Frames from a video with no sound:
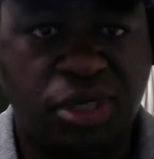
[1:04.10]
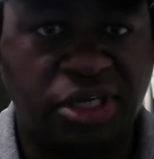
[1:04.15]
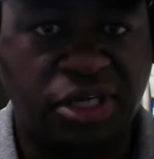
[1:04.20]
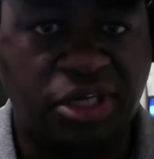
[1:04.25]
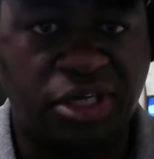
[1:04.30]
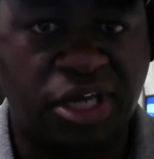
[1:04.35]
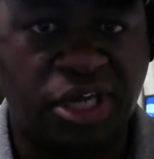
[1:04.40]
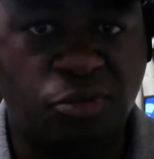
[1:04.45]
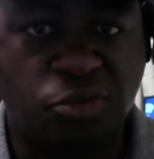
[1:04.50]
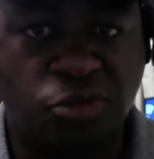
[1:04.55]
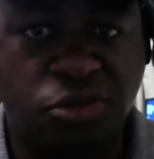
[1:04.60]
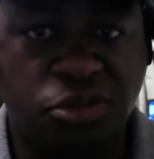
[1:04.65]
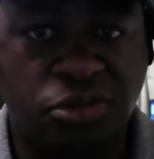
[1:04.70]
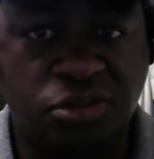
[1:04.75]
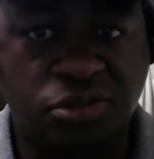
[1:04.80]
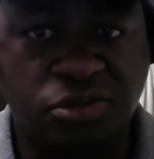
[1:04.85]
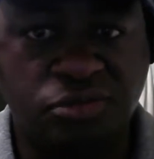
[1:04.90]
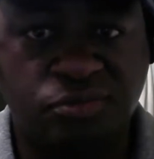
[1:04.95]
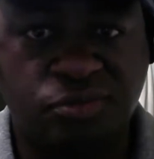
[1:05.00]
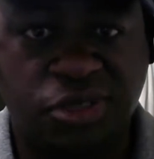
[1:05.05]
Cowboys
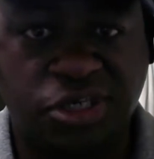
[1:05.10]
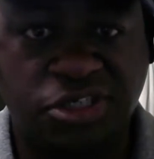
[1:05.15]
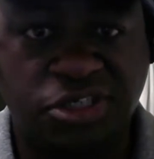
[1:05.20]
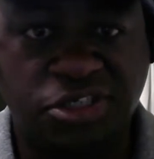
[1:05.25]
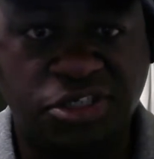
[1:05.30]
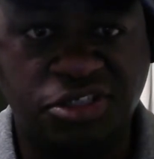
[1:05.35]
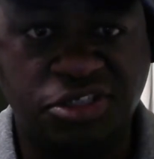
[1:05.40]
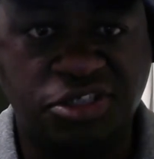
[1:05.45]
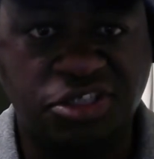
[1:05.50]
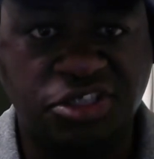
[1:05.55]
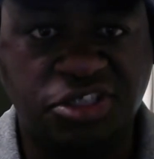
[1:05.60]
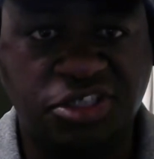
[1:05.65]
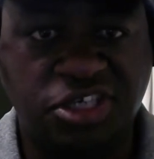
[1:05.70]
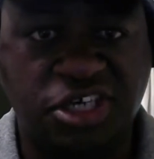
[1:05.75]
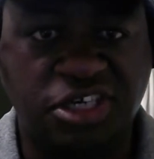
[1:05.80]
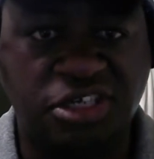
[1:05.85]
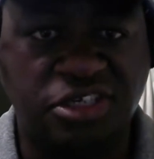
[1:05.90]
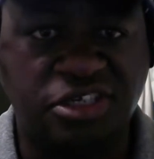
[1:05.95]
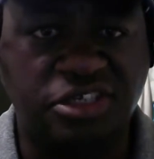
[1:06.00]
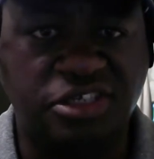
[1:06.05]
by the Tennessee
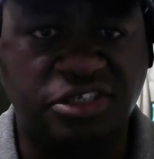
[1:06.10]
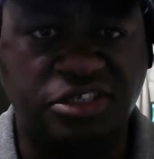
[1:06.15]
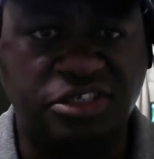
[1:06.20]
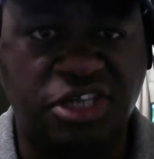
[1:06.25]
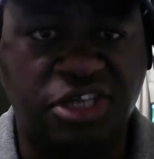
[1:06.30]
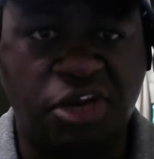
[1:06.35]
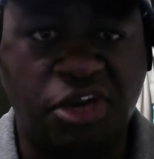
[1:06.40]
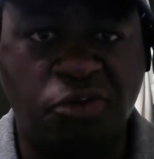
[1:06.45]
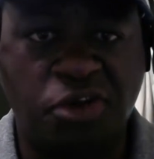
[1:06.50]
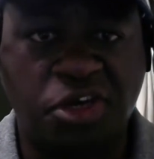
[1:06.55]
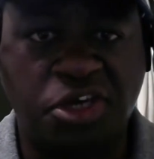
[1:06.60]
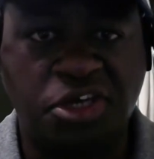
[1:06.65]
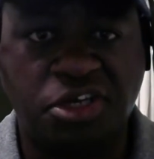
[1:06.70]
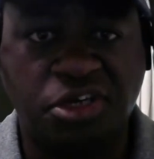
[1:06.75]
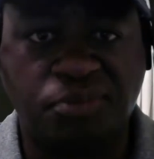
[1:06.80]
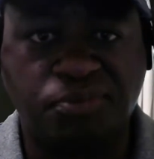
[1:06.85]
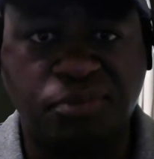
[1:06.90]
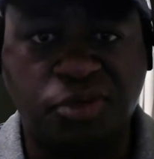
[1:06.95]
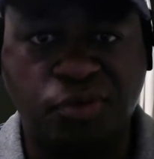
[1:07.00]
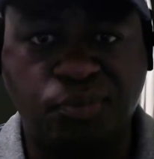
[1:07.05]
Titans is they ran
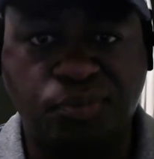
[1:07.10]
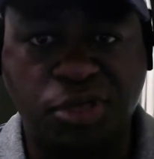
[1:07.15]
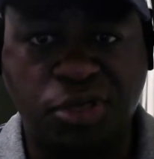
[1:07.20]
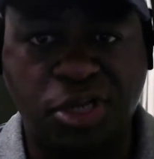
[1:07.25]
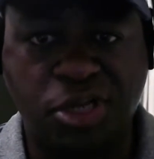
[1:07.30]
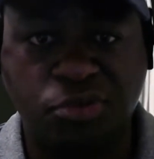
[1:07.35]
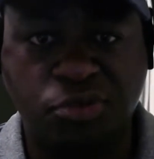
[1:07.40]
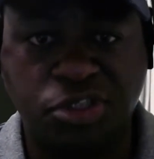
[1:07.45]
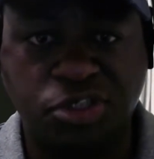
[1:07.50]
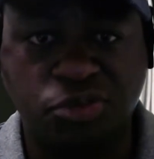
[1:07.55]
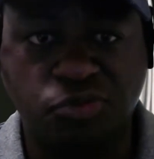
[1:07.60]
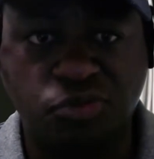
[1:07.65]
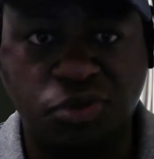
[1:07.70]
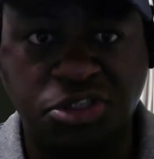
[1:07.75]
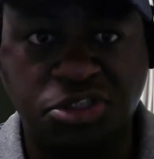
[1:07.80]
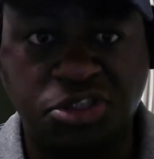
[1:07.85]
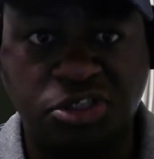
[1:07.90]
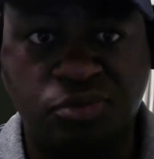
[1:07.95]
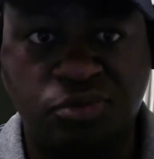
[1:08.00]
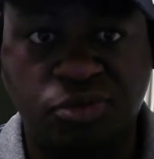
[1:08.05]
the play, but we
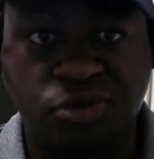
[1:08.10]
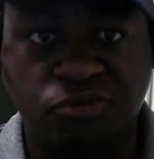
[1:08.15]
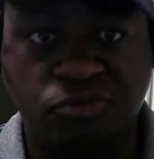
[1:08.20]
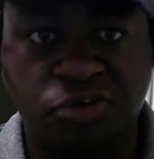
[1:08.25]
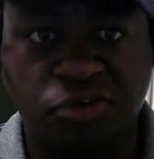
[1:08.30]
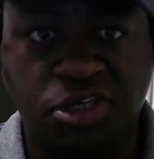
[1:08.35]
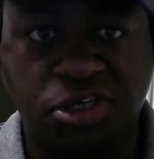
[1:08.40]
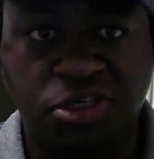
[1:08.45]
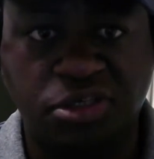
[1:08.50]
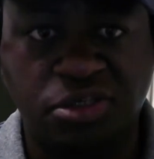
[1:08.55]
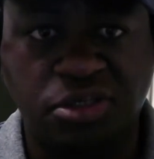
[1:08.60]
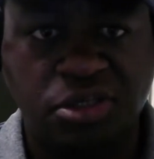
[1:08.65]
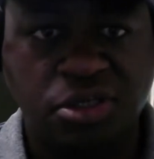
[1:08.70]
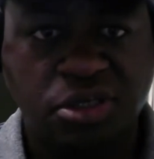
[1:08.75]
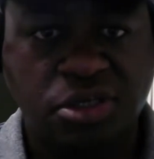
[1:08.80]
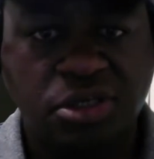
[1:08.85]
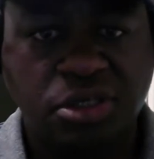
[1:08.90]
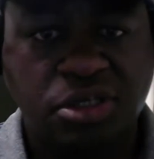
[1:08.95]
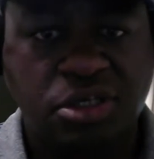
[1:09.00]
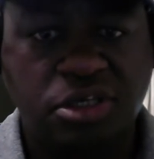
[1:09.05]
should have been ran,
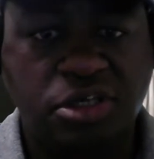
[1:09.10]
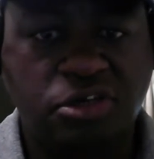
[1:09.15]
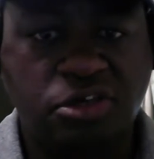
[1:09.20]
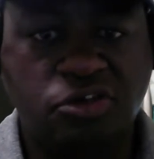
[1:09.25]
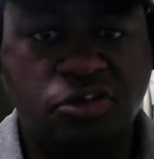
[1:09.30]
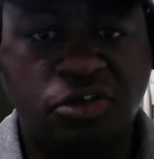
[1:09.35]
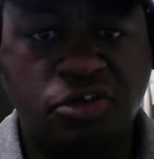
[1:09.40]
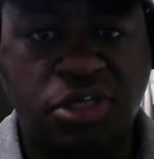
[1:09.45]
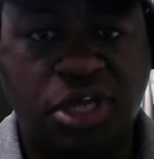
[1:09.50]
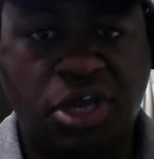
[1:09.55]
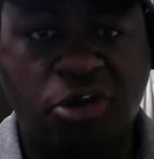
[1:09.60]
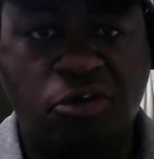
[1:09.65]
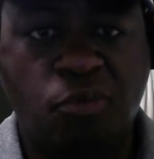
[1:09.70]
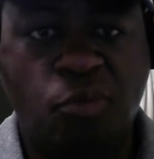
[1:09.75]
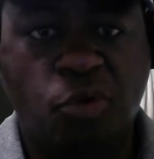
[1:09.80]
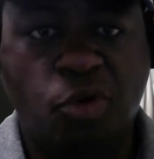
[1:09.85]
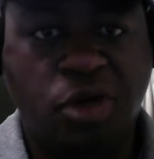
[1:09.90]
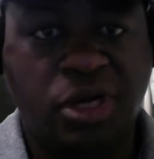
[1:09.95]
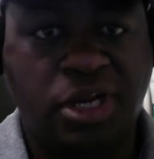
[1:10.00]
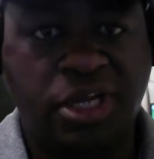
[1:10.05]
and they were
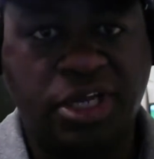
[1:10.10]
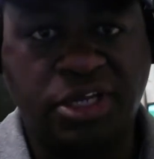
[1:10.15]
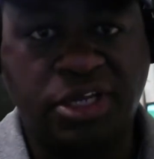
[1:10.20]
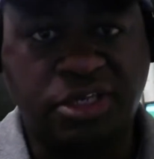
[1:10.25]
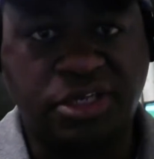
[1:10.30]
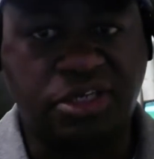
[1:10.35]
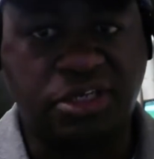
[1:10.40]
more like the